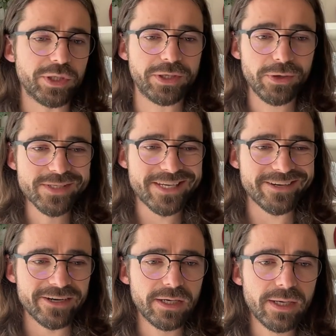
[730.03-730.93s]
windows
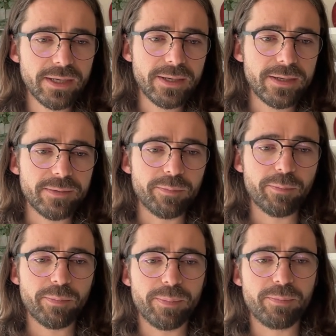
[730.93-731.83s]
here
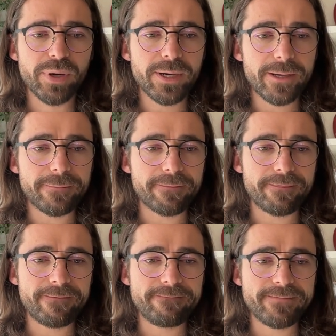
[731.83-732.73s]
but
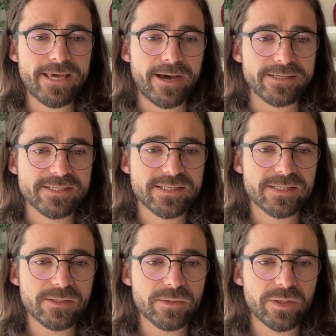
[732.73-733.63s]
yeah
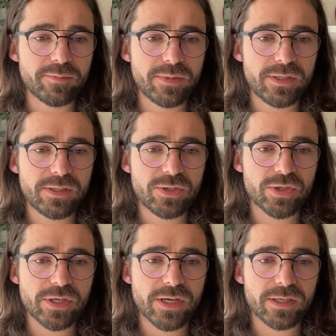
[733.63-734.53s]
so let me
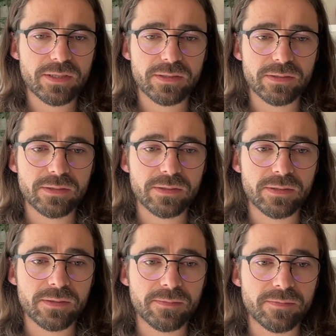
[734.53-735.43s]
check
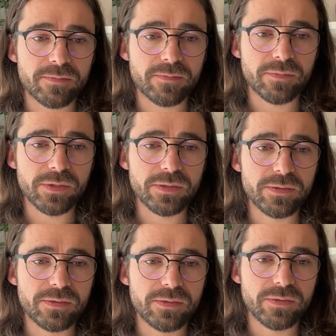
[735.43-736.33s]
um with
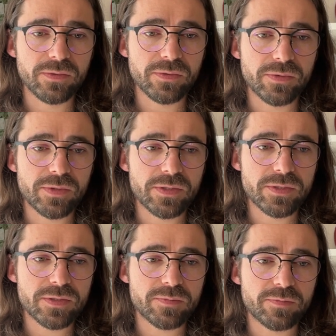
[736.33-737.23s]

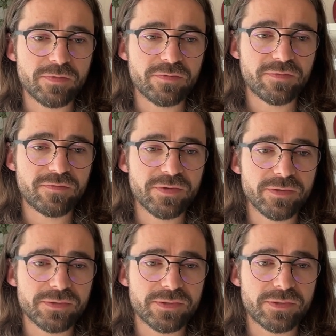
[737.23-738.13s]
noise
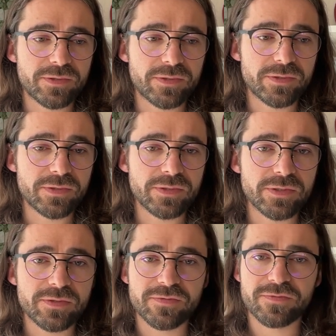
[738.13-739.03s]

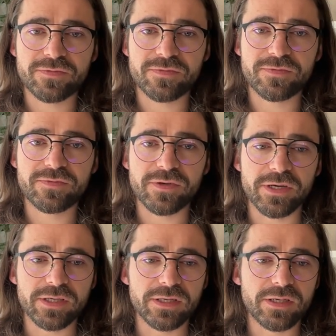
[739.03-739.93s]
filters.
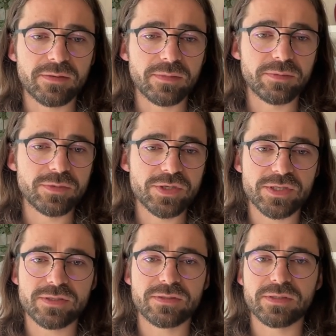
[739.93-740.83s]
Fuck it. I'm, I'm
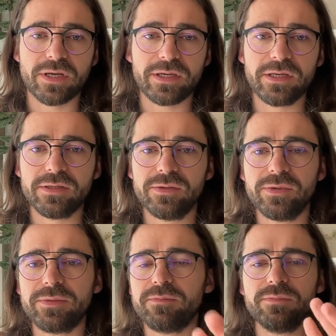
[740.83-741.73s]
just not going to
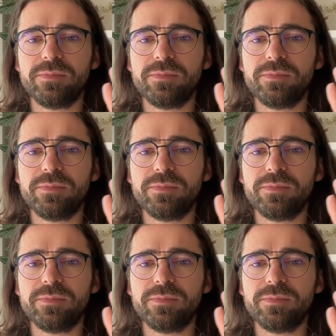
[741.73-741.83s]
do it.